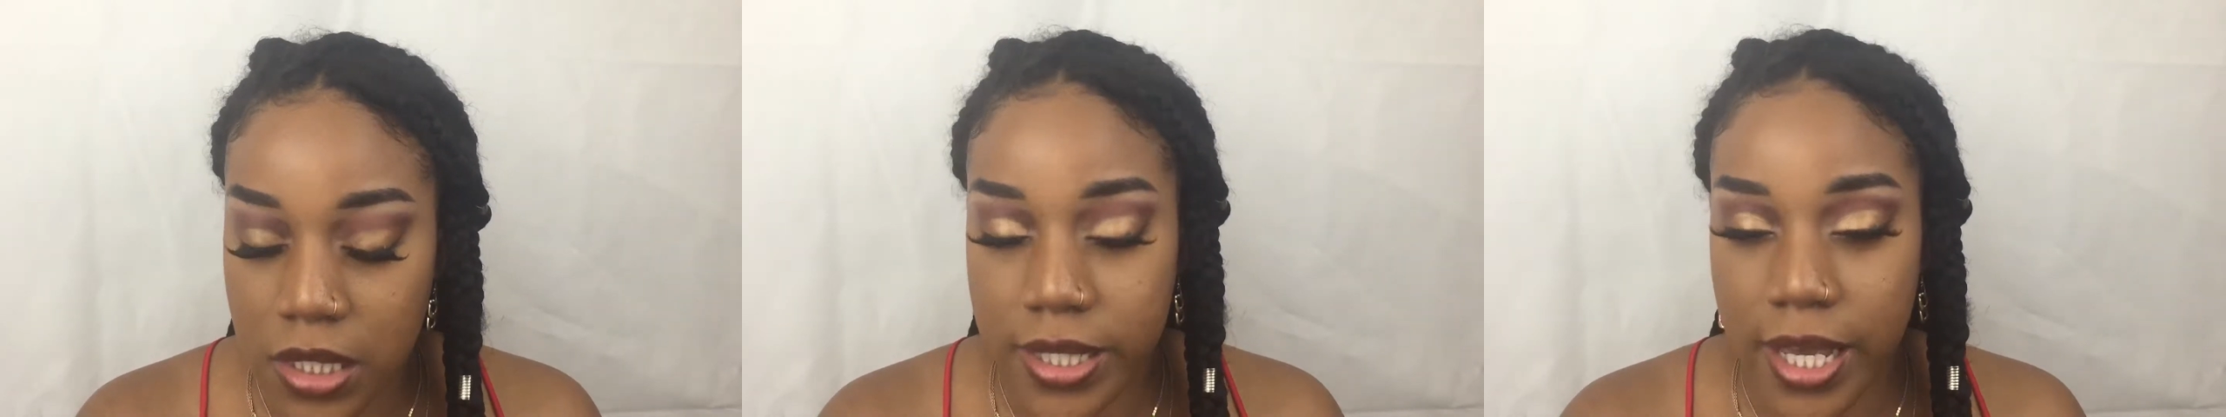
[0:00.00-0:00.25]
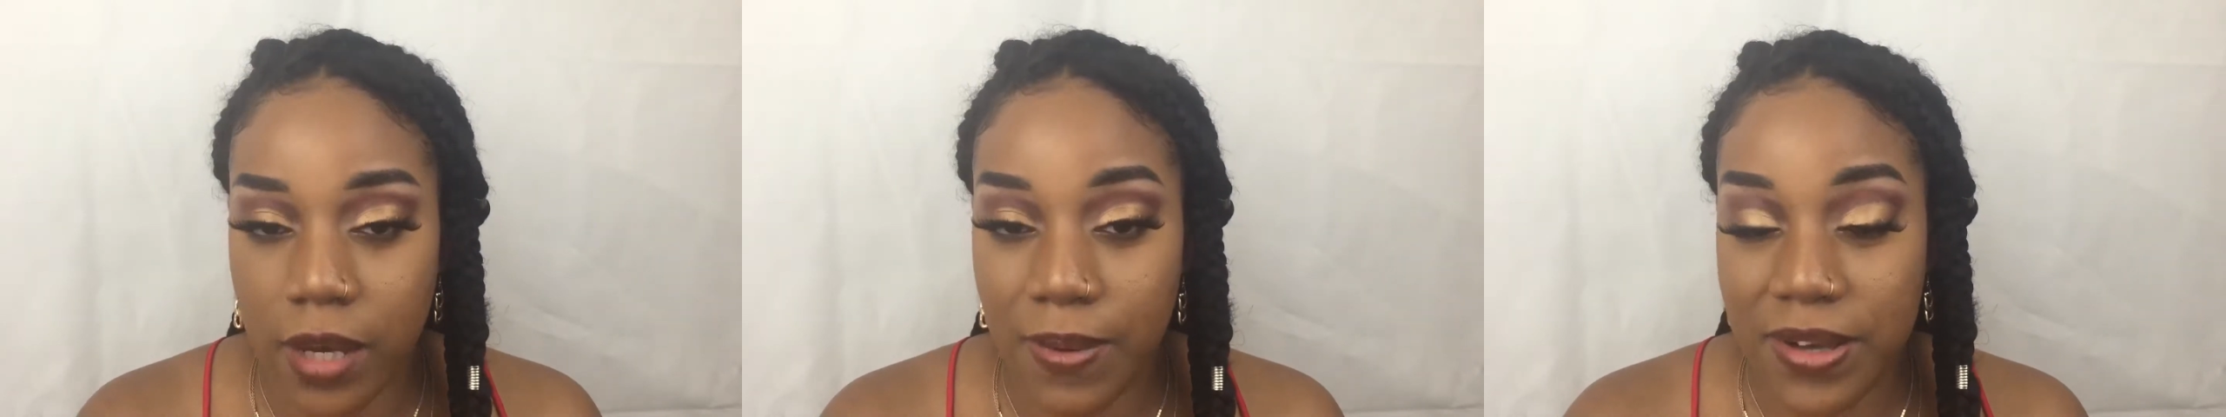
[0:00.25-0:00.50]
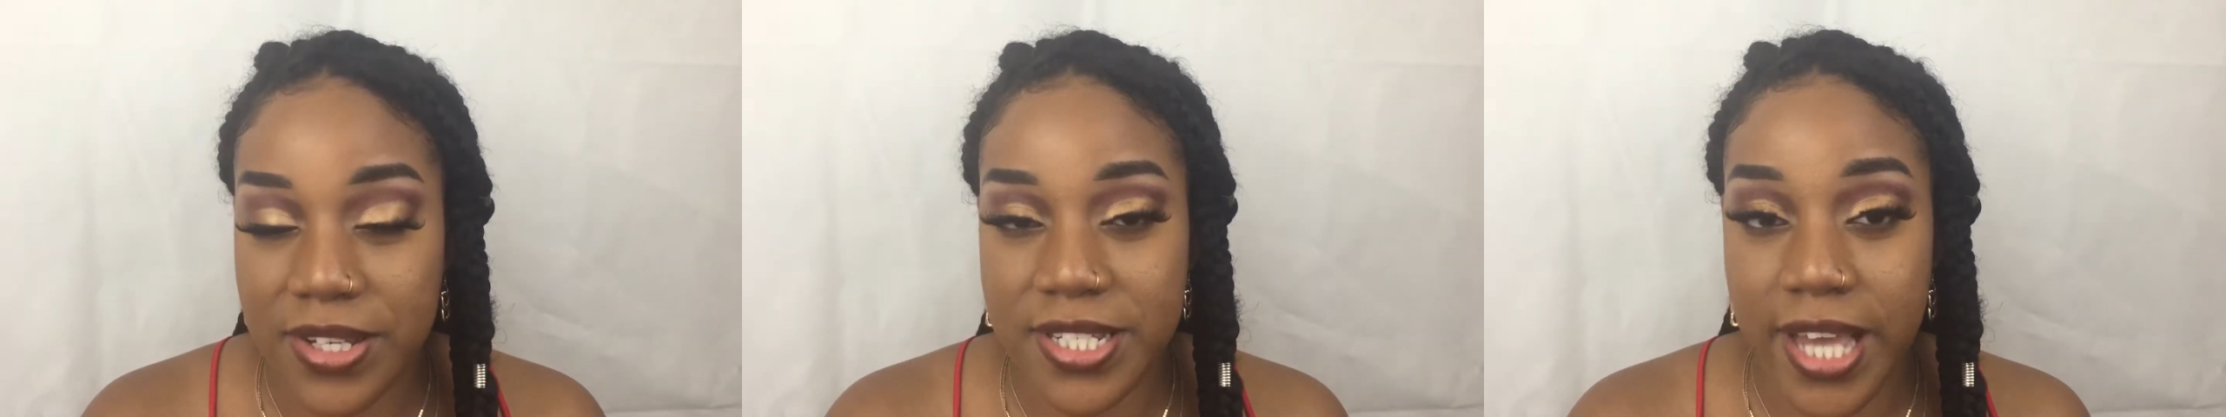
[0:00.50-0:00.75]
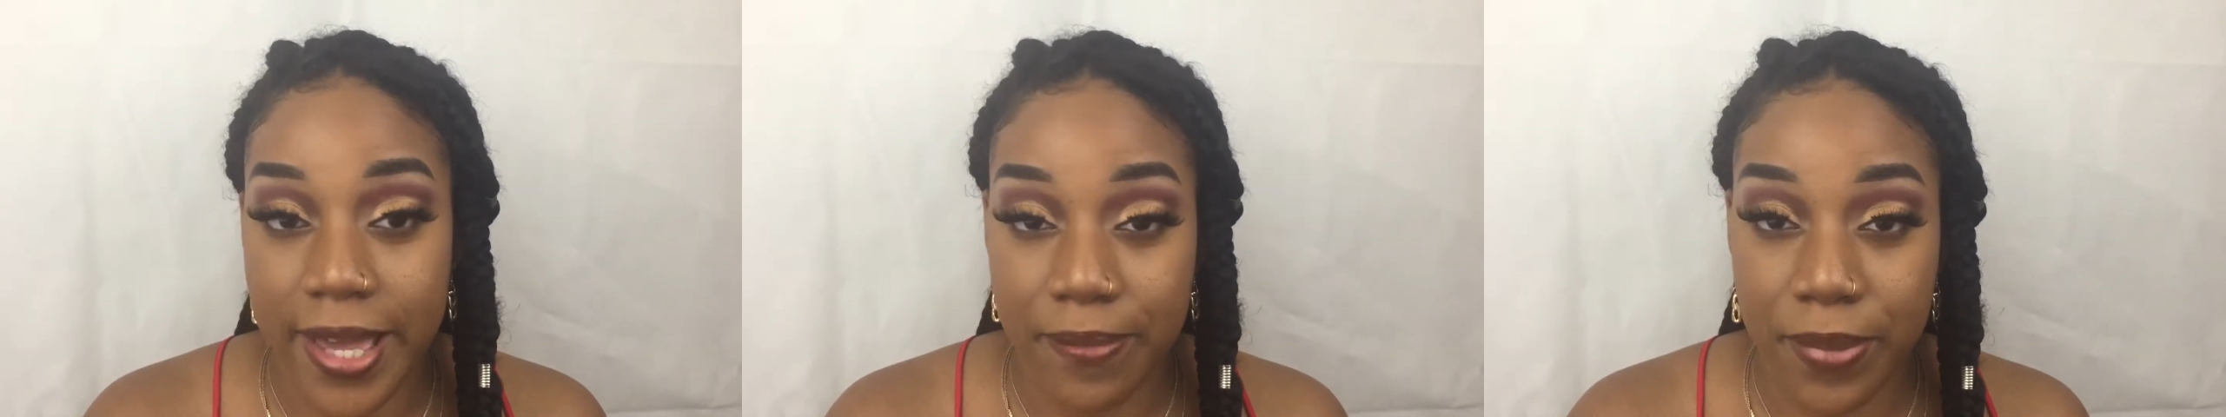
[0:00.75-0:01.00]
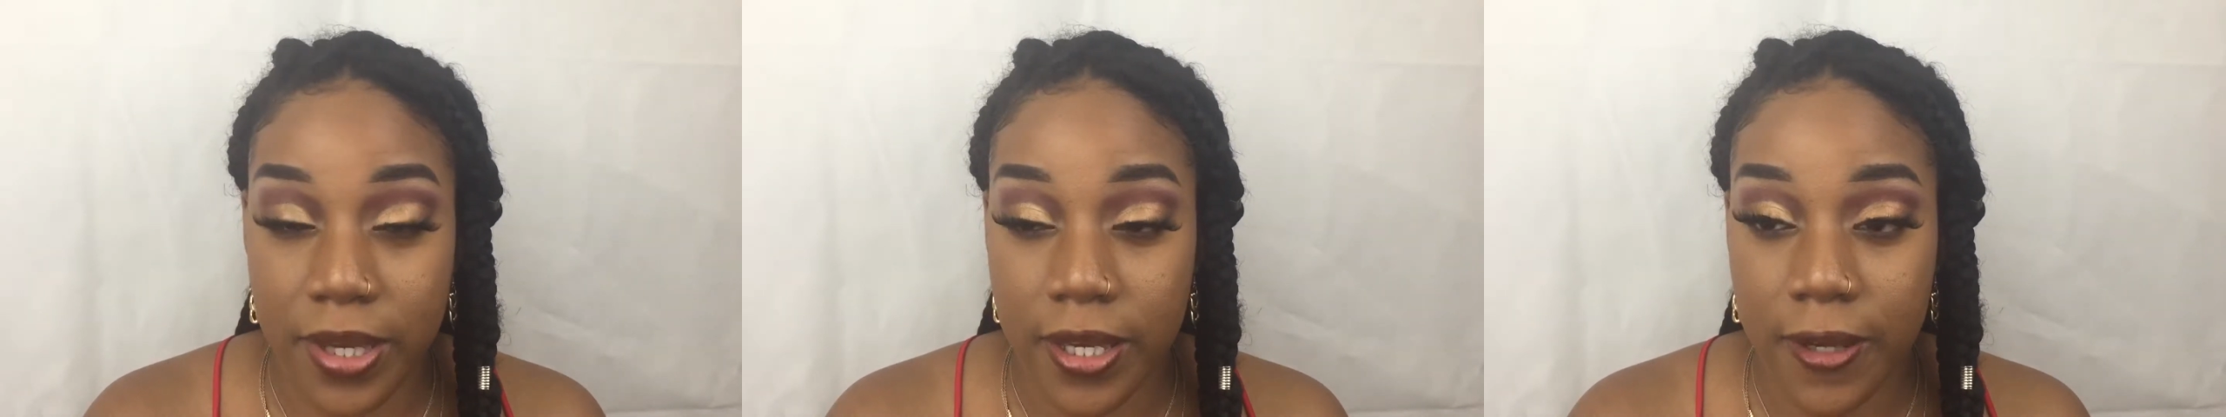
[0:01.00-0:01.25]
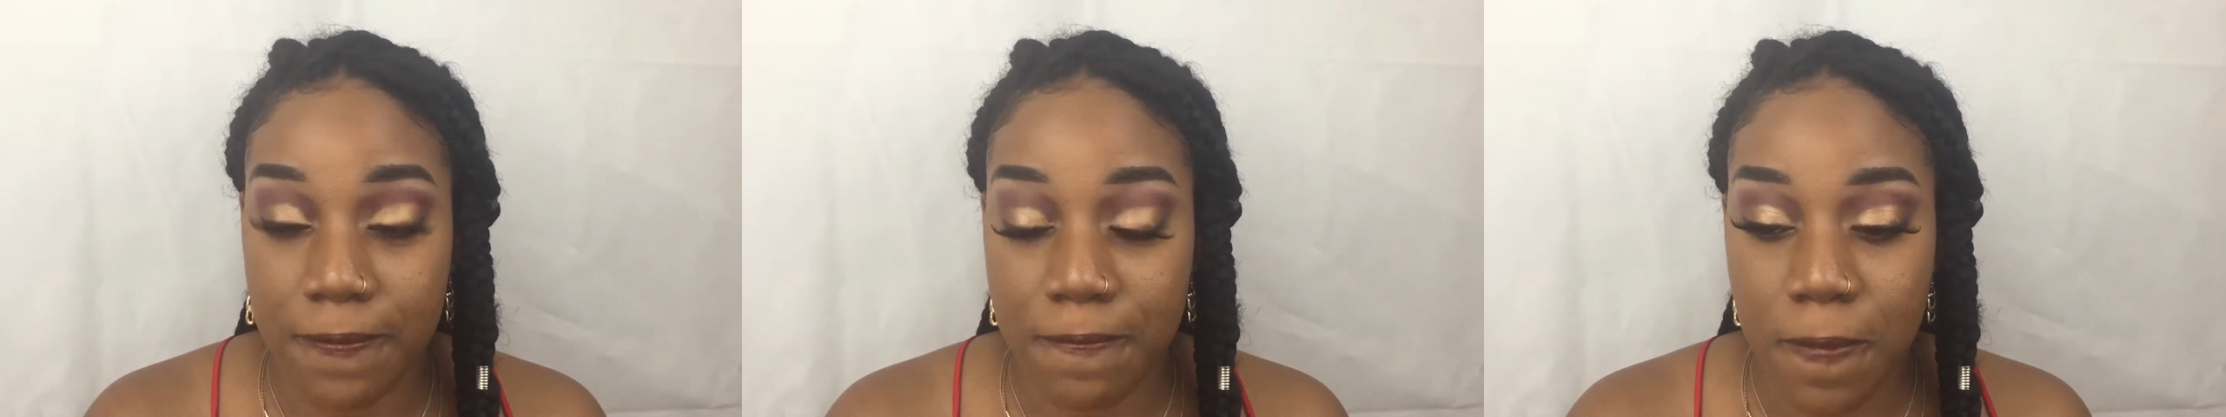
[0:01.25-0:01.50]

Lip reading: Now about shaping.